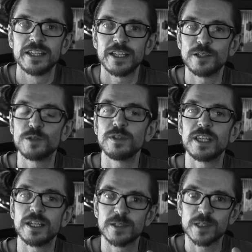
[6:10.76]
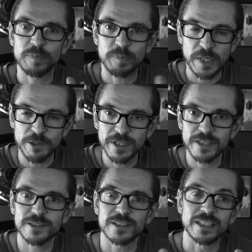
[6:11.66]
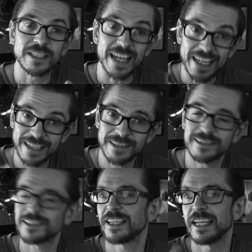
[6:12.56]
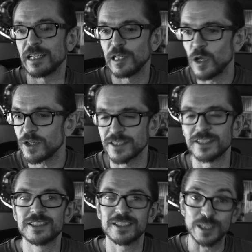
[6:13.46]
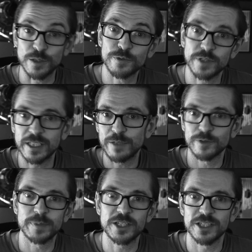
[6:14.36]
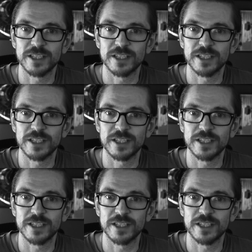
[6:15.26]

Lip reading: they experience gains and losses differently from each